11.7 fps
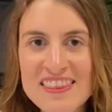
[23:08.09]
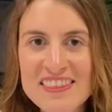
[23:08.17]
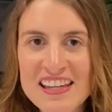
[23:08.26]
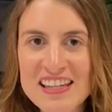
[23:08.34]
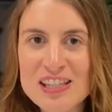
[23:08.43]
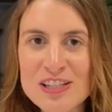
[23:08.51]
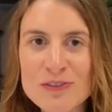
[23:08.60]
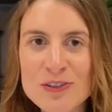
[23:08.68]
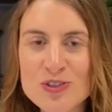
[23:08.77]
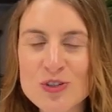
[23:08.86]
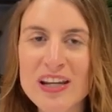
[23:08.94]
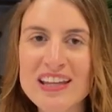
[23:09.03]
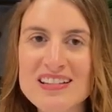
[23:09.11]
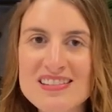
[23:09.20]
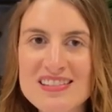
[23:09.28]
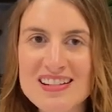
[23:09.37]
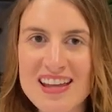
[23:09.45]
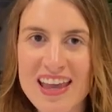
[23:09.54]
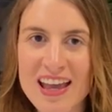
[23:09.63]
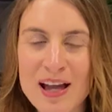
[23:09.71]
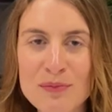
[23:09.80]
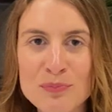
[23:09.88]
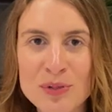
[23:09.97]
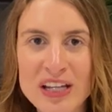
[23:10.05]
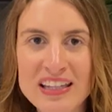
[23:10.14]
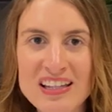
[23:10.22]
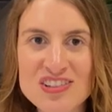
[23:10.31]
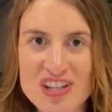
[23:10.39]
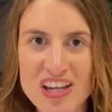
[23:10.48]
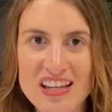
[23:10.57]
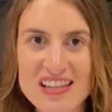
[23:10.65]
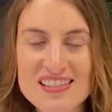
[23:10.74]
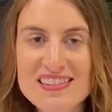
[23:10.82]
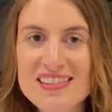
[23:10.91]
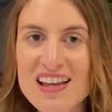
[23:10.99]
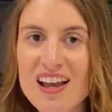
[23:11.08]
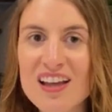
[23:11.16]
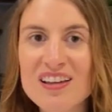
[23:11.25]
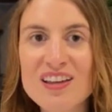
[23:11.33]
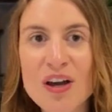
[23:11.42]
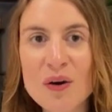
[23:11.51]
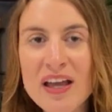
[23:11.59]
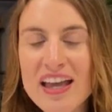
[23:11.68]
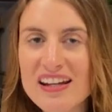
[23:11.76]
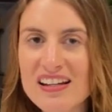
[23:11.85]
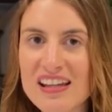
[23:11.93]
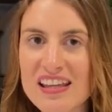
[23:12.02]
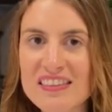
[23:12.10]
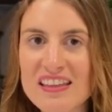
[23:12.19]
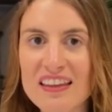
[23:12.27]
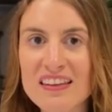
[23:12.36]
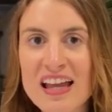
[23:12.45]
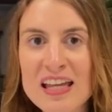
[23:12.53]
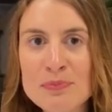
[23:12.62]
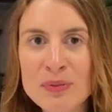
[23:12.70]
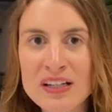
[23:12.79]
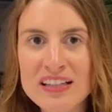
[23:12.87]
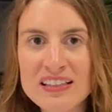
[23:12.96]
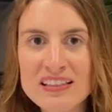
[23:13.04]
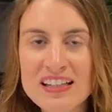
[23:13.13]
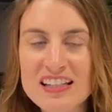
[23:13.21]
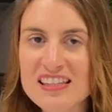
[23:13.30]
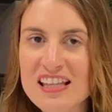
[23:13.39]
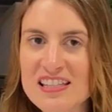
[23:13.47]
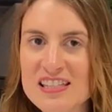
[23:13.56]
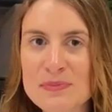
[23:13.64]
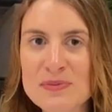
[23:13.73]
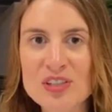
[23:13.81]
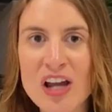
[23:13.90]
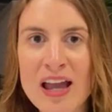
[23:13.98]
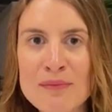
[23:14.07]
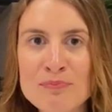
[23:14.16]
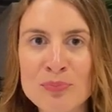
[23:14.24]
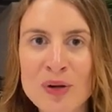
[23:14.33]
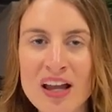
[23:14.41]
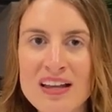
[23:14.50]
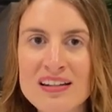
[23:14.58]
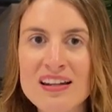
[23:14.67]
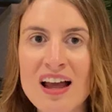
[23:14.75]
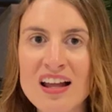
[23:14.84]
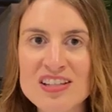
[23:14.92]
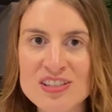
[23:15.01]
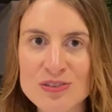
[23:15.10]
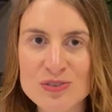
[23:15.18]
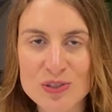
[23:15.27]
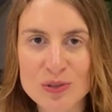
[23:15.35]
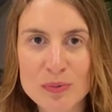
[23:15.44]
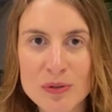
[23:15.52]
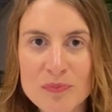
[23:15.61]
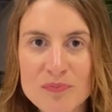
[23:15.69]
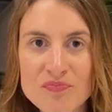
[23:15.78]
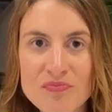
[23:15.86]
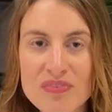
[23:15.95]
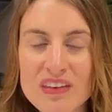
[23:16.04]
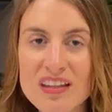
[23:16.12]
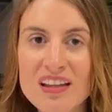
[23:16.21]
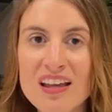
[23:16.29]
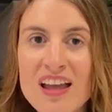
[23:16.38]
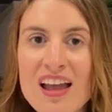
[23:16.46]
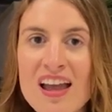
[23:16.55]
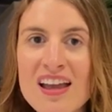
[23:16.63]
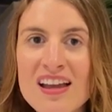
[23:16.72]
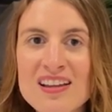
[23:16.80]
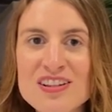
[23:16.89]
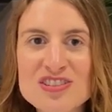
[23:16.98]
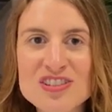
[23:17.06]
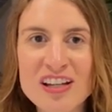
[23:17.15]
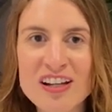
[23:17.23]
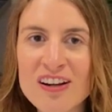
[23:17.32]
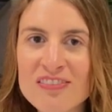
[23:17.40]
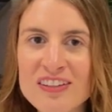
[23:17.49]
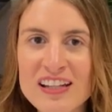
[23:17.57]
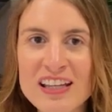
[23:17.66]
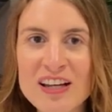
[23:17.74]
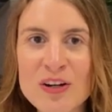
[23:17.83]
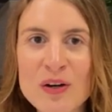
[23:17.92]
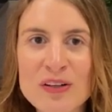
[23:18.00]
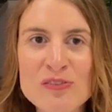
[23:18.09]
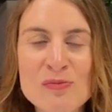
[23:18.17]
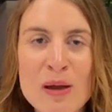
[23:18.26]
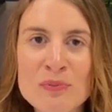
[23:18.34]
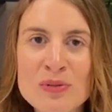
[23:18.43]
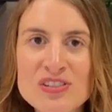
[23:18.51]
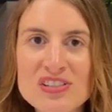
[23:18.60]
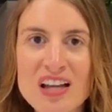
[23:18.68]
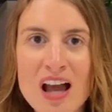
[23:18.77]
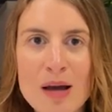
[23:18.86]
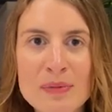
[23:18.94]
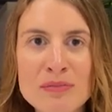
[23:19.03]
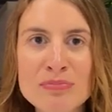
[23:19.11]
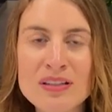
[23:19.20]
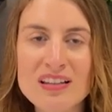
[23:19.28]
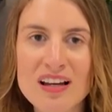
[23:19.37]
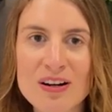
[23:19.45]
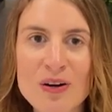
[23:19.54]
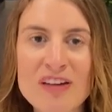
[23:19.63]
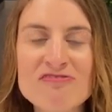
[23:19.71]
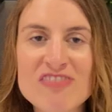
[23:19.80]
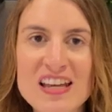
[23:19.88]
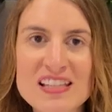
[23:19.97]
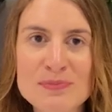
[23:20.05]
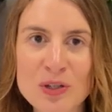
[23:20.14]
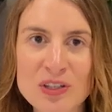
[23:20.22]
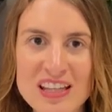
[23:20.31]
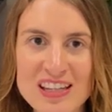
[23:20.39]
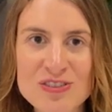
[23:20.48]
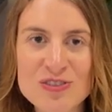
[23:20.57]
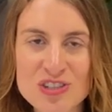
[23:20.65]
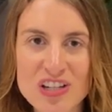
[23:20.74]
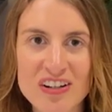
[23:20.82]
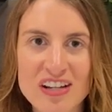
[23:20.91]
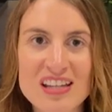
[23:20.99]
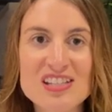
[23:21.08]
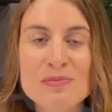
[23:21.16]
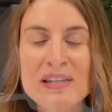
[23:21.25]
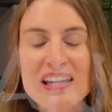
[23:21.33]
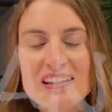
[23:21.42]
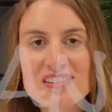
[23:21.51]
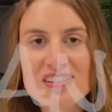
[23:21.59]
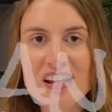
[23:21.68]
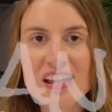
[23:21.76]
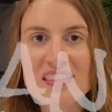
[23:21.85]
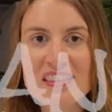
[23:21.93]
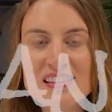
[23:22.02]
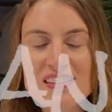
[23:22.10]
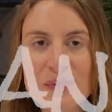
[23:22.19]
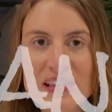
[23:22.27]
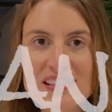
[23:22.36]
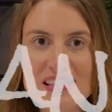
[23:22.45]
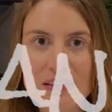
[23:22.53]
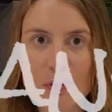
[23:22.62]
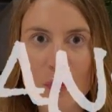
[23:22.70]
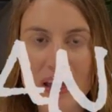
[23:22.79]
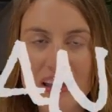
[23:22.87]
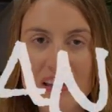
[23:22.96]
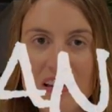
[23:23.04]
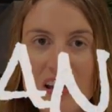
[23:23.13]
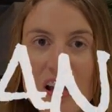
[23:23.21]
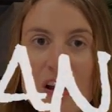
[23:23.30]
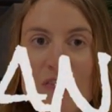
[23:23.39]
And thank you for joining us today on Breaking Chains. Go ahead and hit that like button, hit that subscribe button on YouTube. Share our video and remember to comment below on Facebook that you shared it to be entered in this week's giveaway.